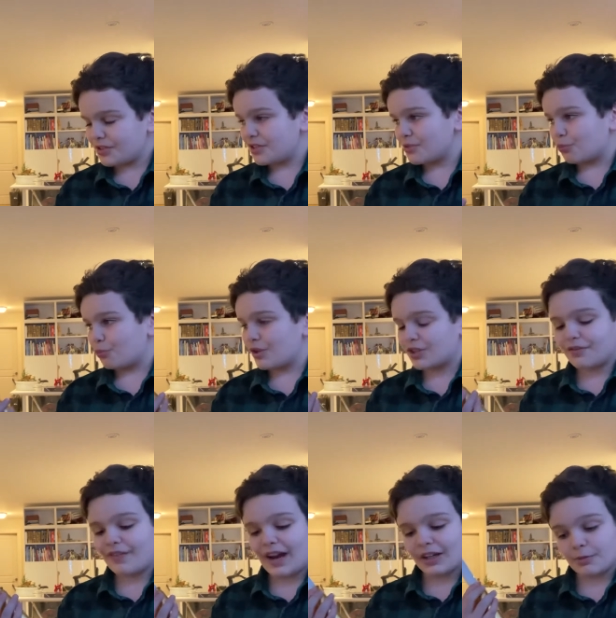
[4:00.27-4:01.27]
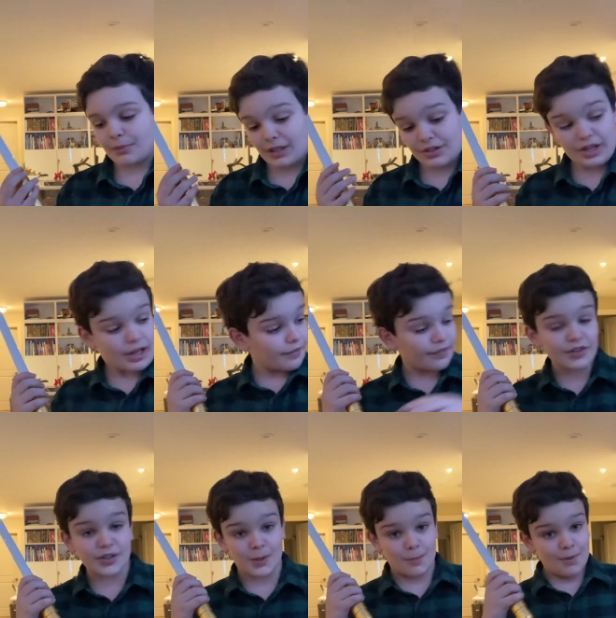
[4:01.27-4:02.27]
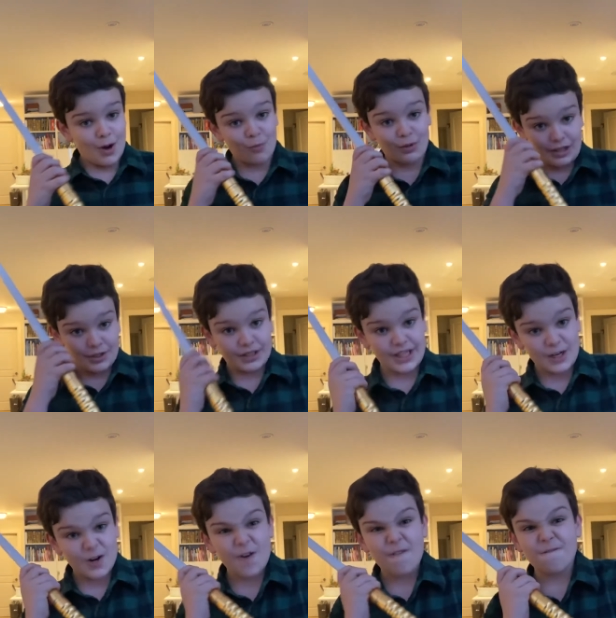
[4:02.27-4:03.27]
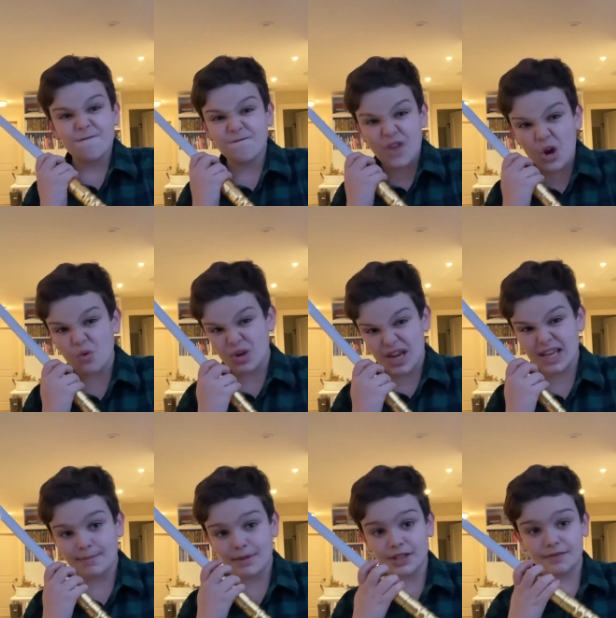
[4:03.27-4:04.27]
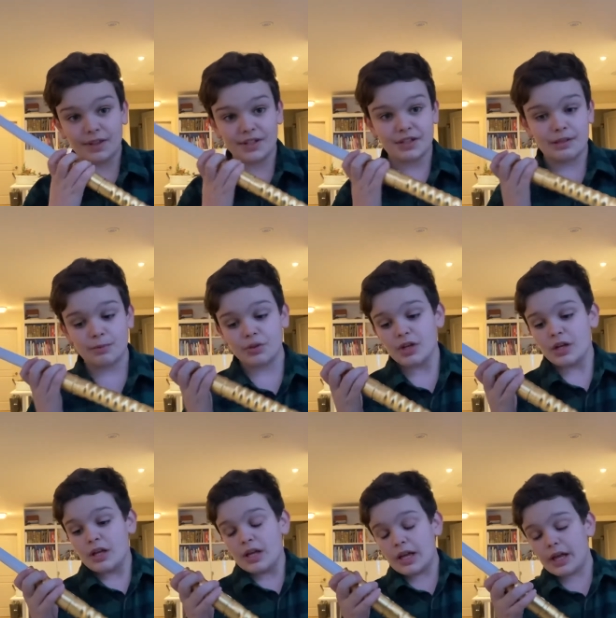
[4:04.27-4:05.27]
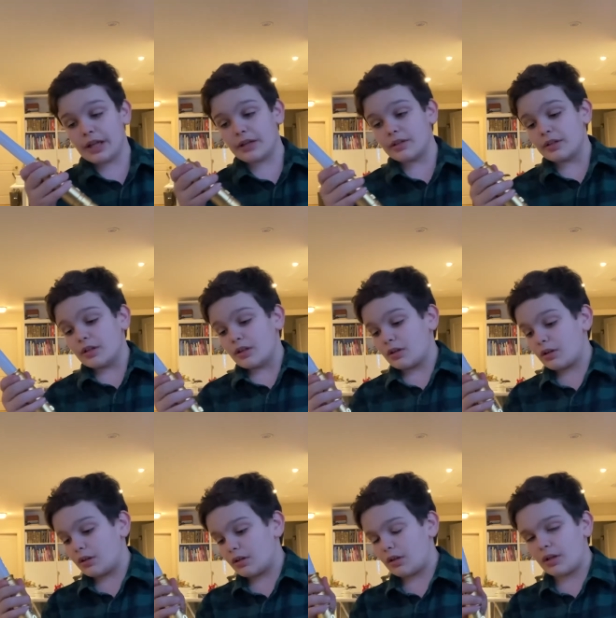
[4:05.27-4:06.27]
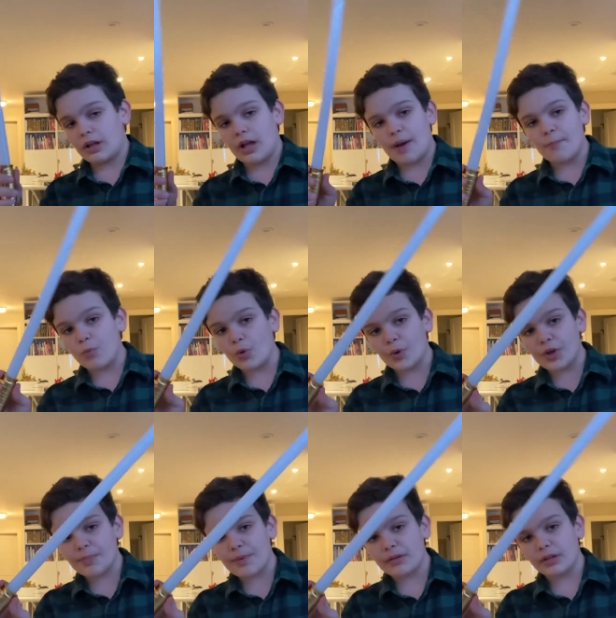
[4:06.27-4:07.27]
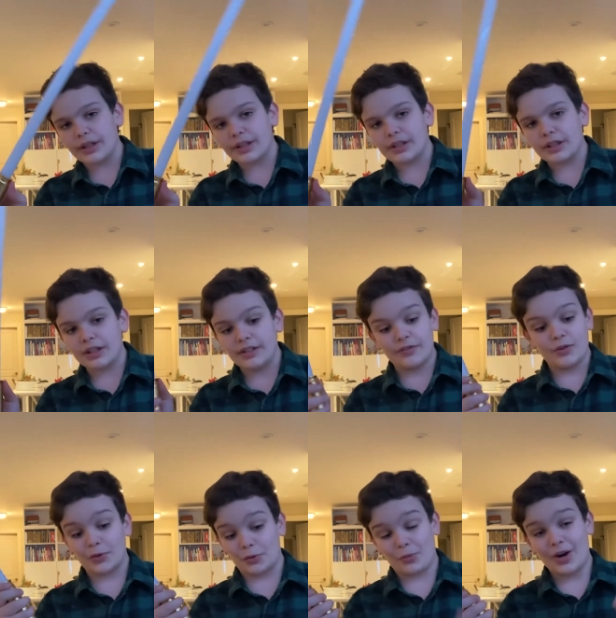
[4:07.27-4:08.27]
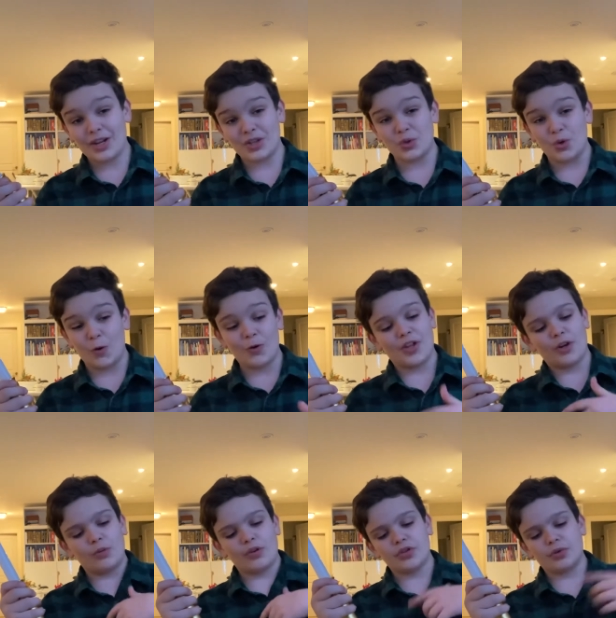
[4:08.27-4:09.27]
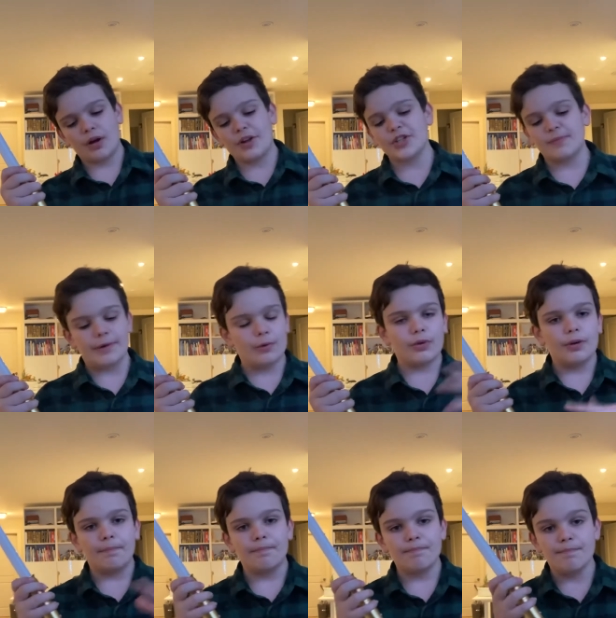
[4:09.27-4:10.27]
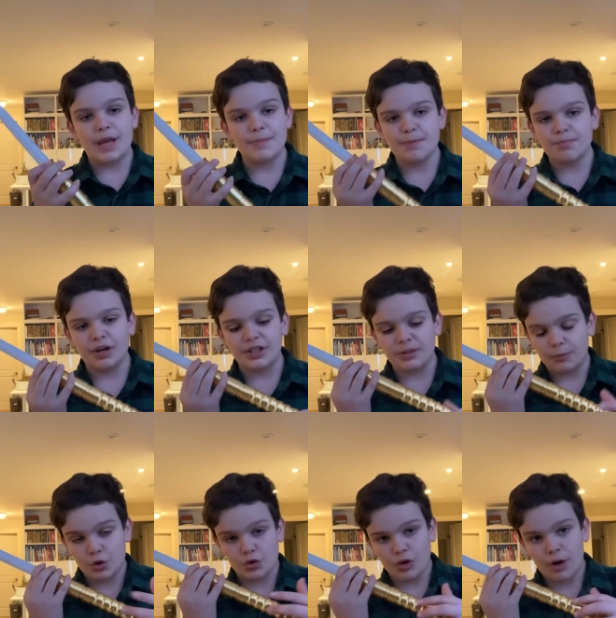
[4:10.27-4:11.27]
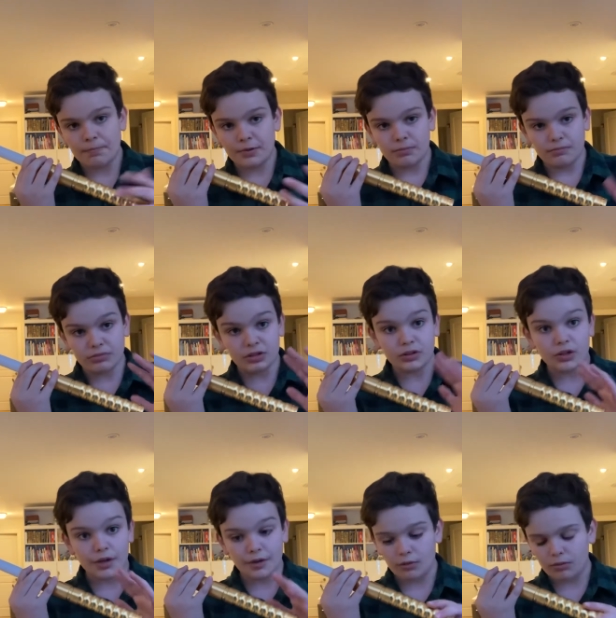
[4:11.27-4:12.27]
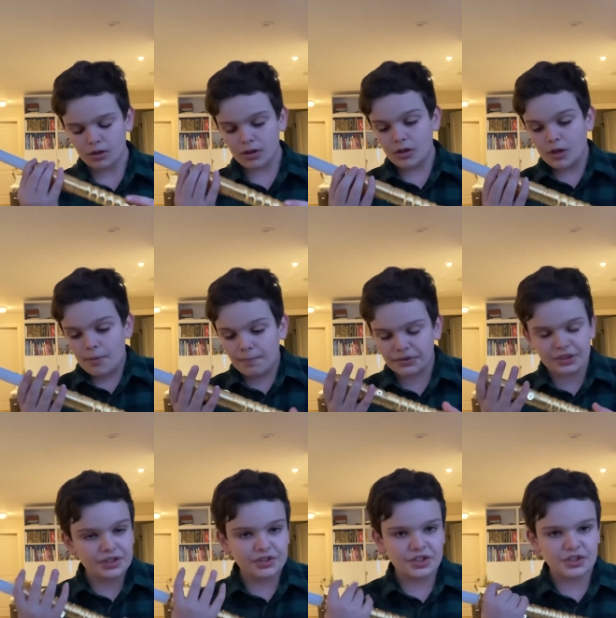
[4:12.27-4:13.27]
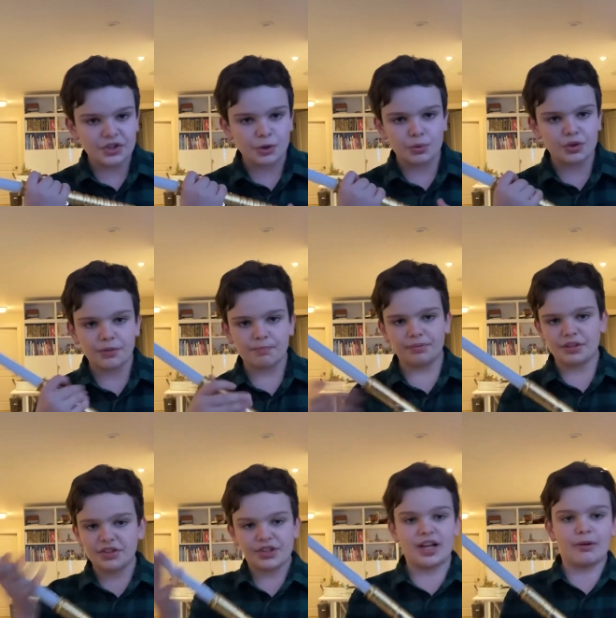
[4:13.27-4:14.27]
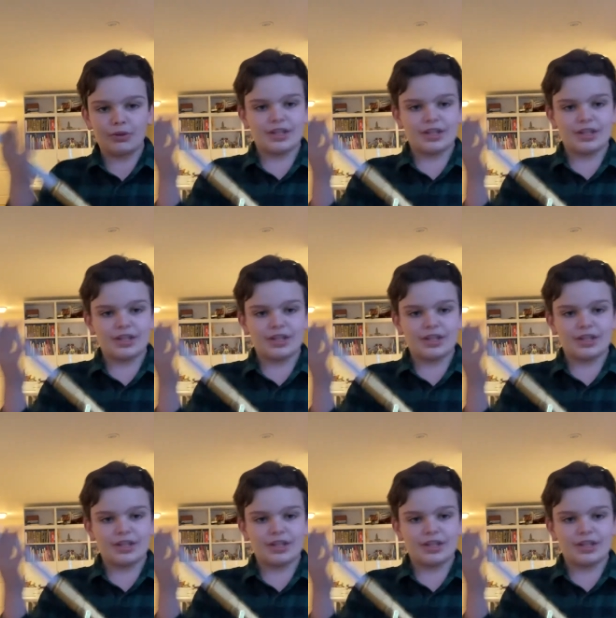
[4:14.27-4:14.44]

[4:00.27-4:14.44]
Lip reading: this risk factor because I have some, we'll get to later, very expensive lightsabers. And I'm worried about, even though they're ready to duel worthy, I don't want to scratch them. I don't want to maybe break them or drop them. God, no. But this is so simplistic. I